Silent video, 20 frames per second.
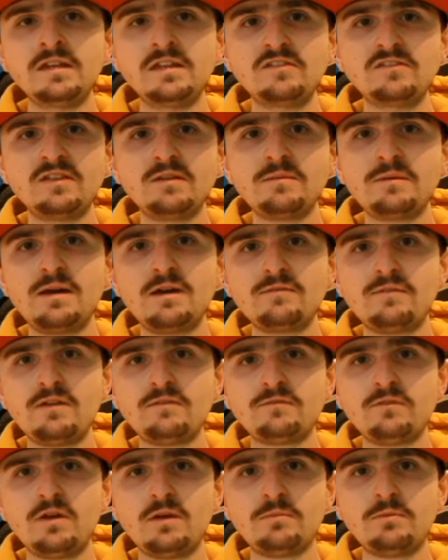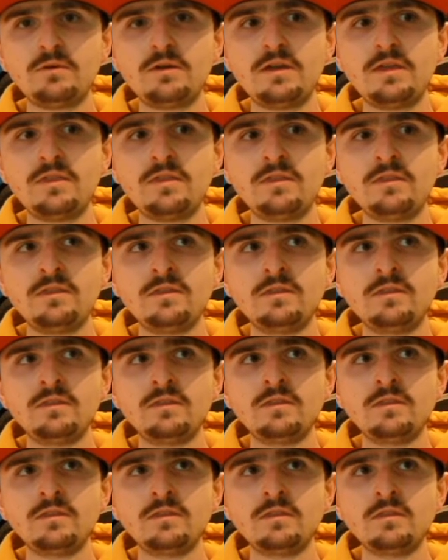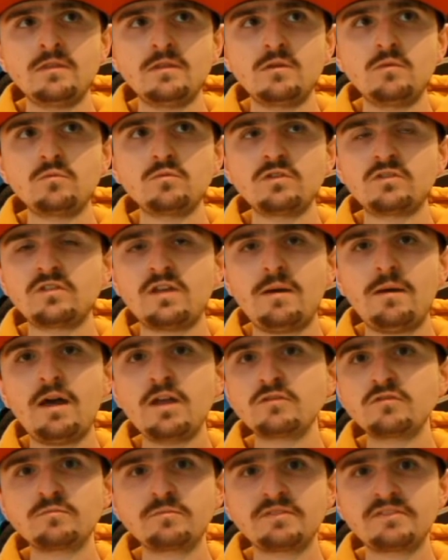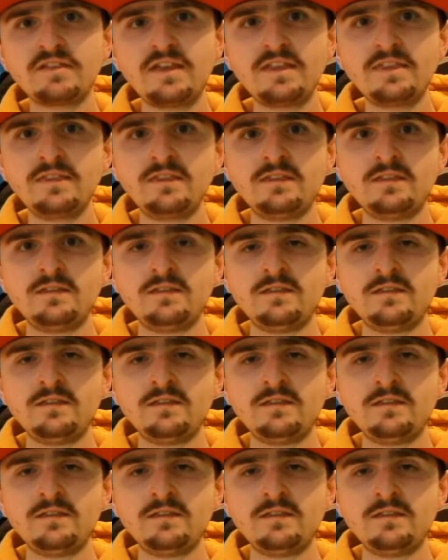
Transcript: Same amount of effort I put in all the time, hundred percent,